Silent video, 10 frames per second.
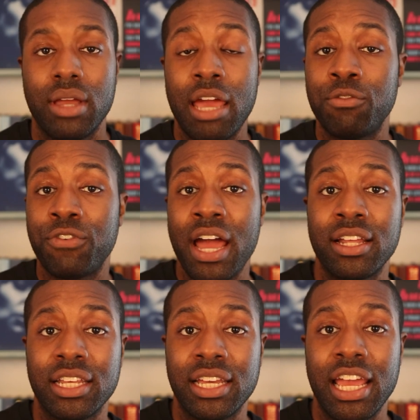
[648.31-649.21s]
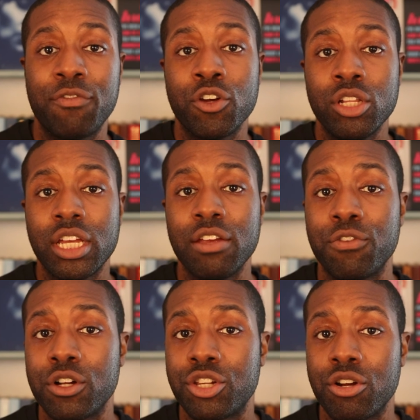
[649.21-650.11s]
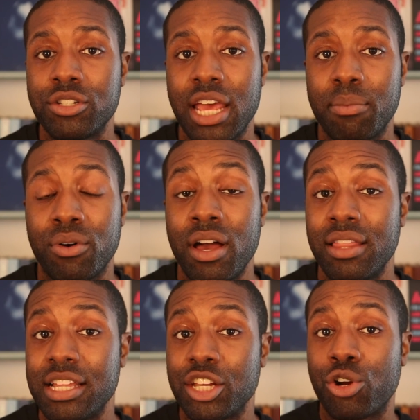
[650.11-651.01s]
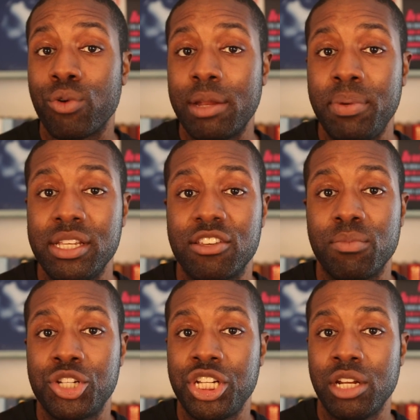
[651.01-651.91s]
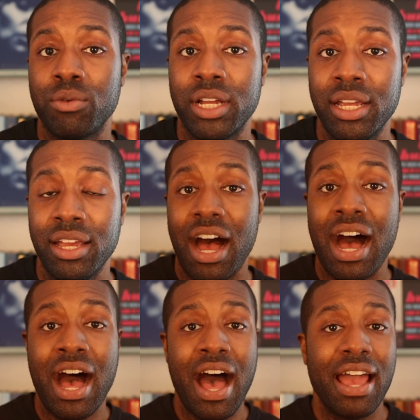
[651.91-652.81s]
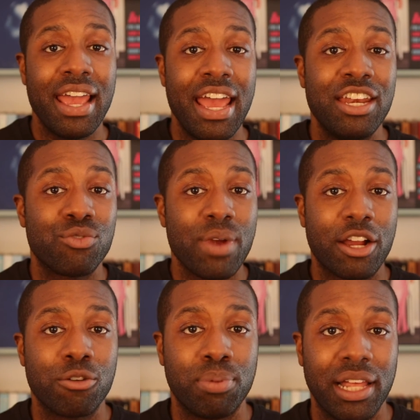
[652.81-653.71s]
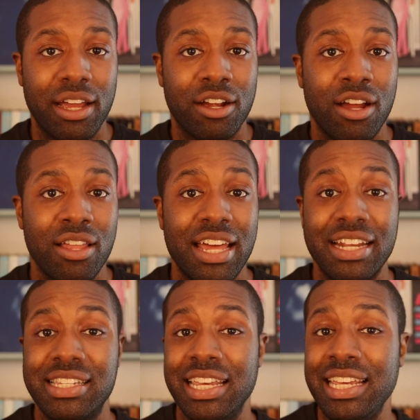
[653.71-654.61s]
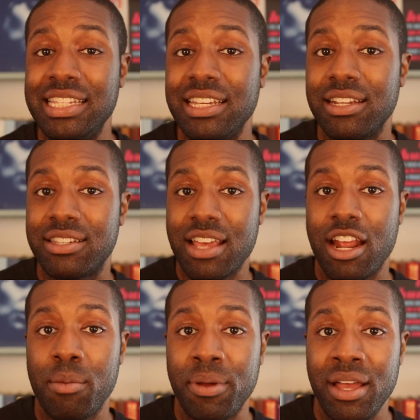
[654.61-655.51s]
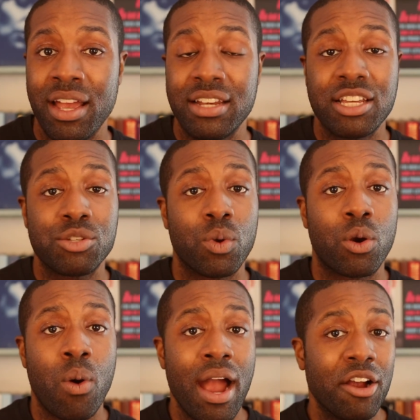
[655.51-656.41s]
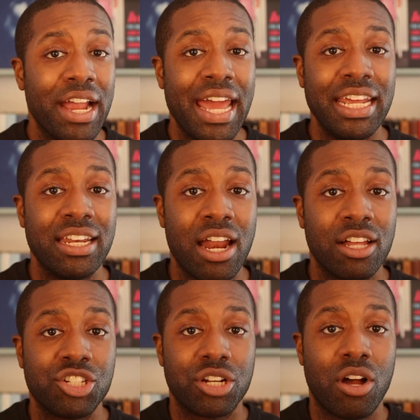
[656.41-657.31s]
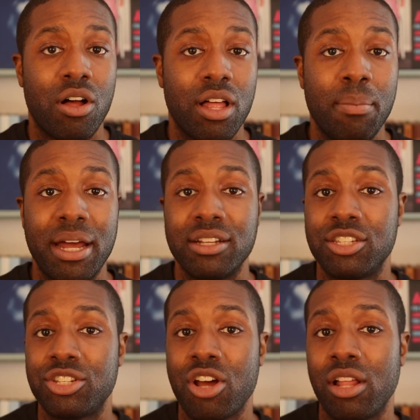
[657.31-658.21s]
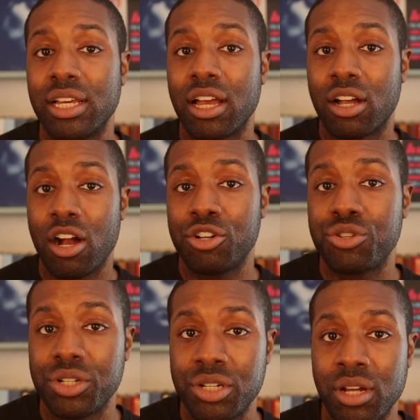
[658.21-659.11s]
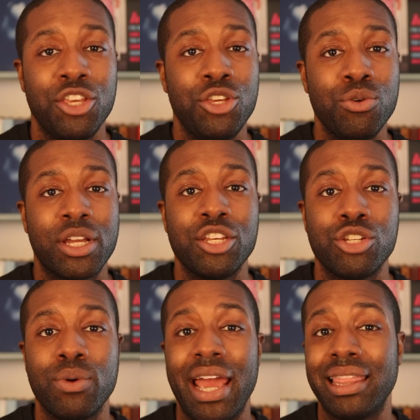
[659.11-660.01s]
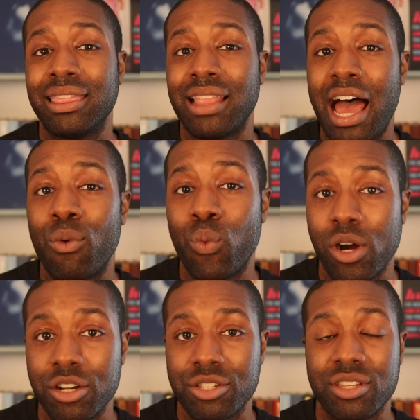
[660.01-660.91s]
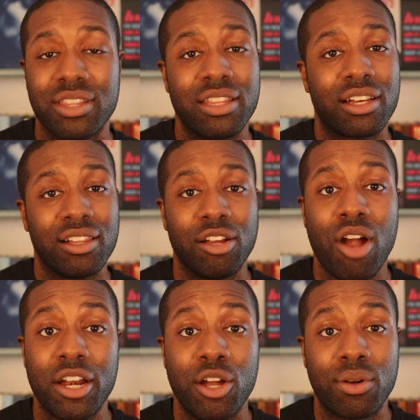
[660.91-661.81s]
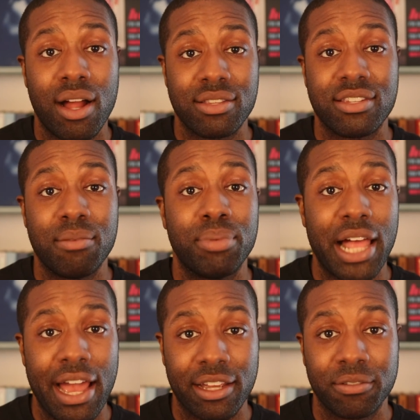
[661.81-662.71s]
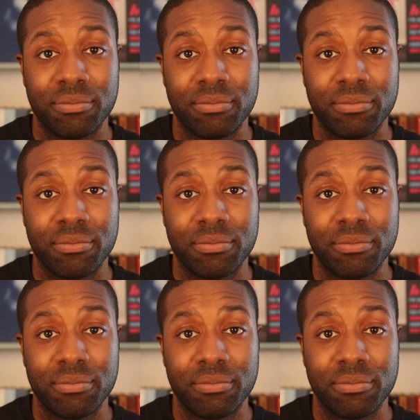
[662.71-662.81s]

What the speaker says: And finally, if you're looking for a turntable that's a great piece of machinery, a high-end record player that is easy to set up and doesn't require any knowledge at all about installing a cartridge, you can do a lot worse than the Clearaudio Concept Black.